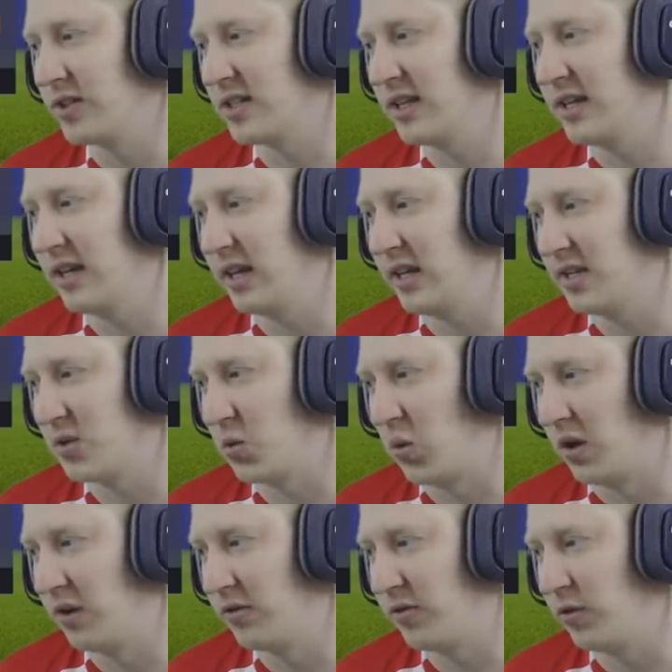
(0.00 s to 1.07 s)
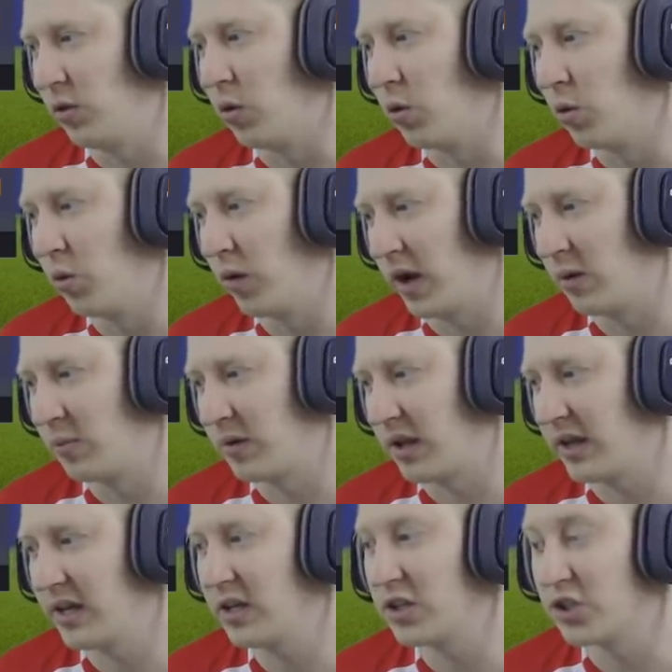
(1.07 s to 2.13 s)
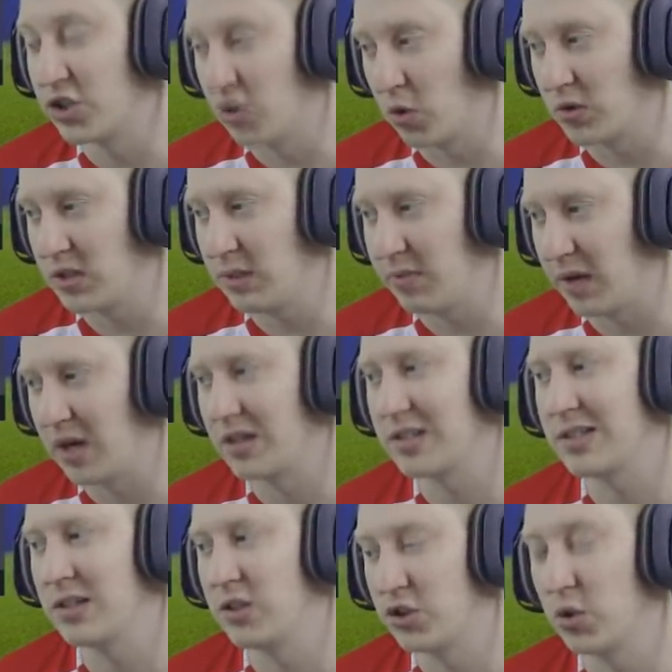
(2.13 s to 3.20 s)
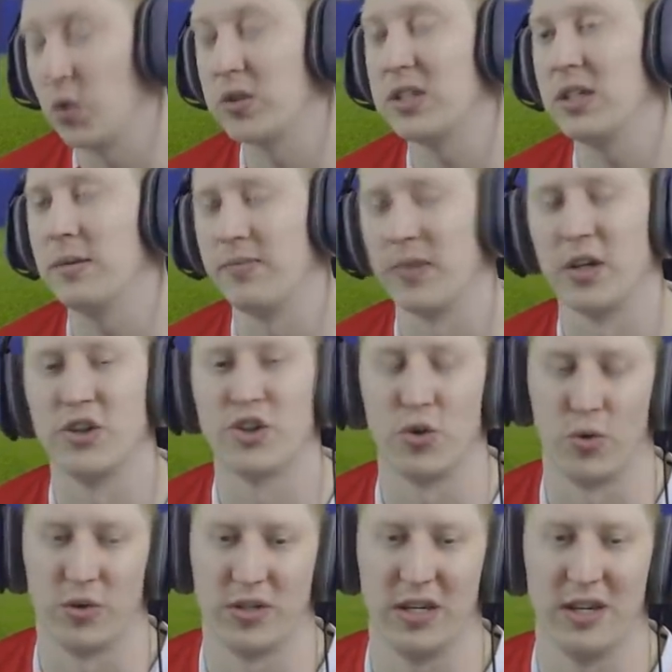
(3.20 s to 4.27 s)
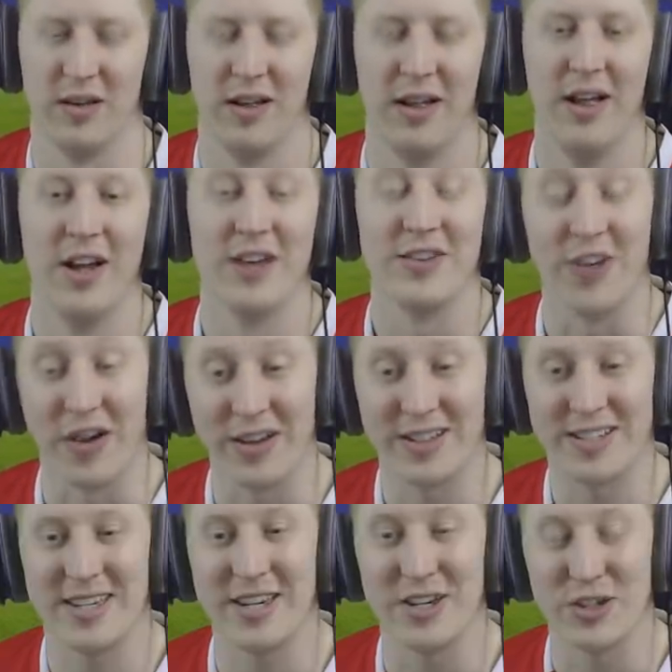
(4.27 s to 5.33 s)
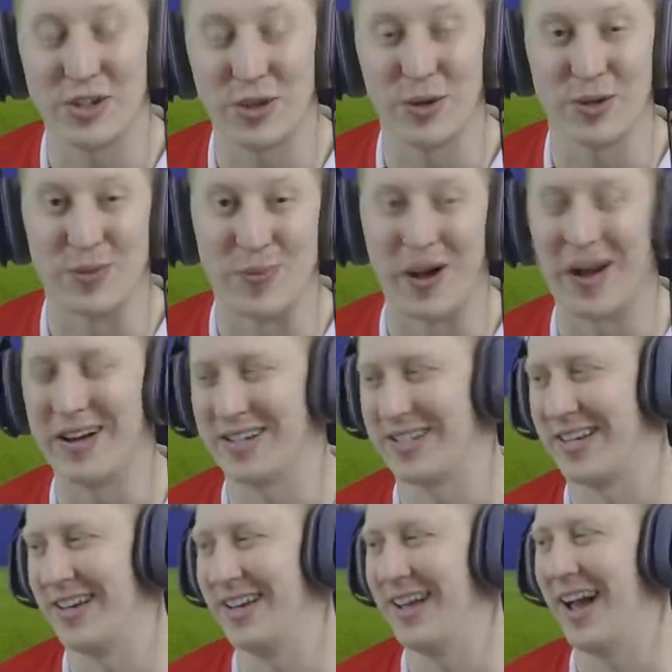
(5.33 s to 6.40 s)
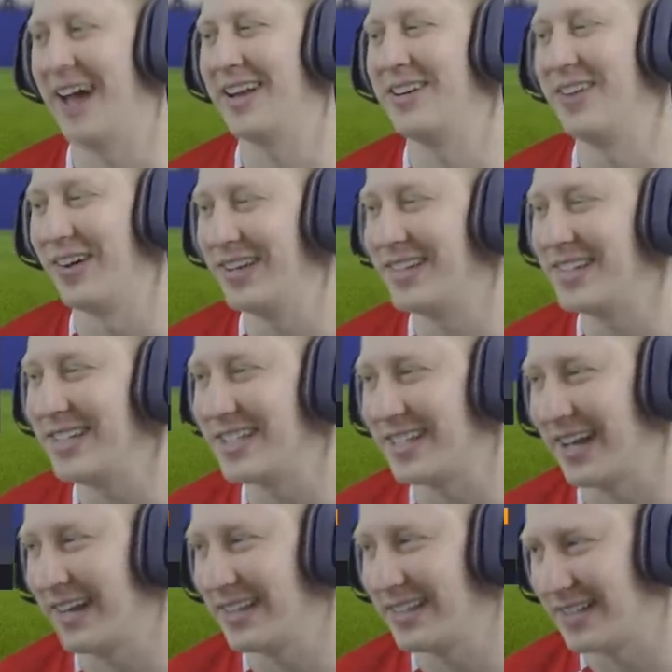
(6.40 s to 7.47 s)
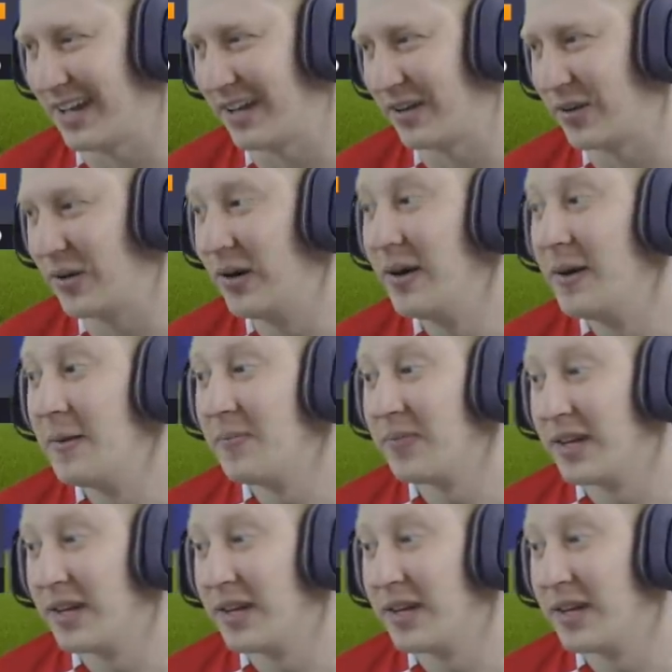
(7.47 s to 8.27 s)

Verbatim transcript: obviously is a wonderful all-round player. Shorty pass, shorty, shorty, 90 short passing and 90 stand tackle.